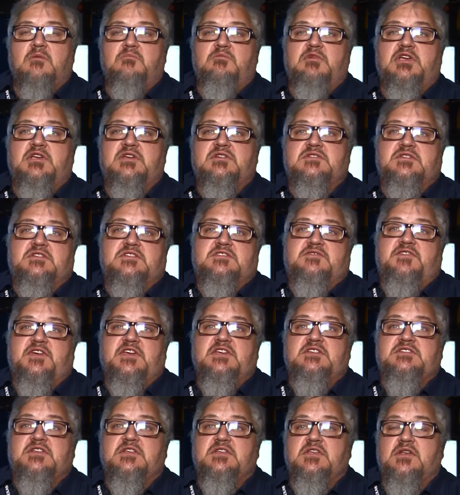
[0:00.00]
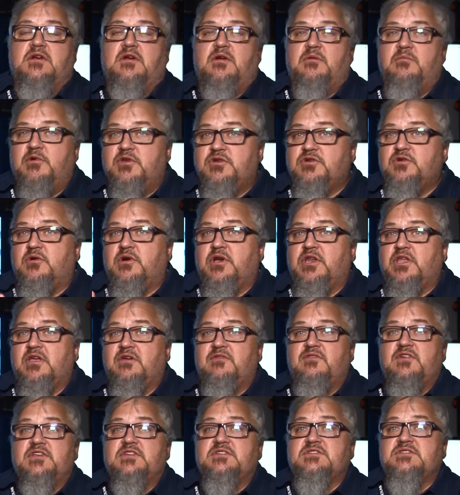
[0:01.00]
because let's face it, a majority
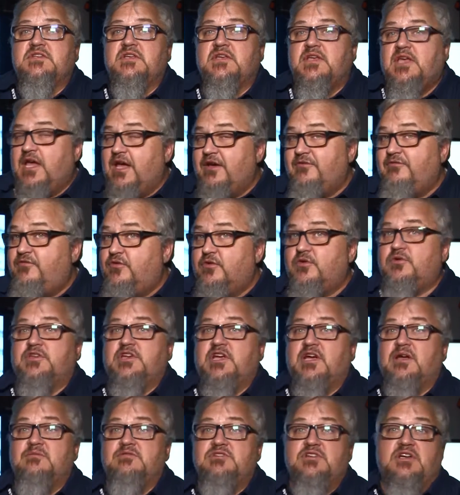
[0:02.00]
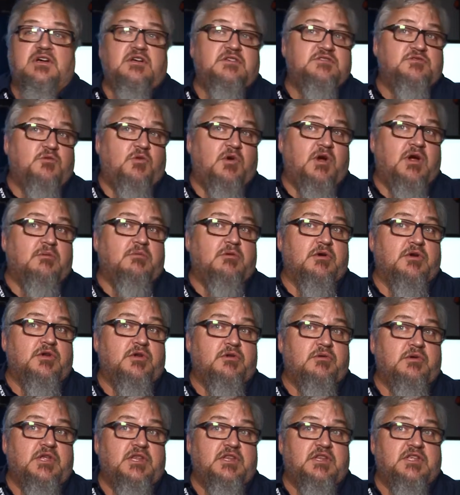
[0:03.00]
of us have full-time jobs while we're
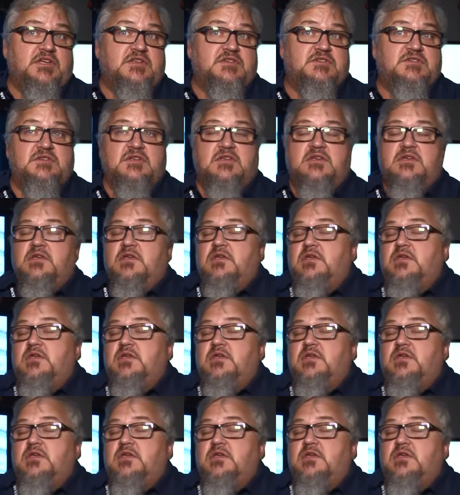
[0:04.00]
doing this.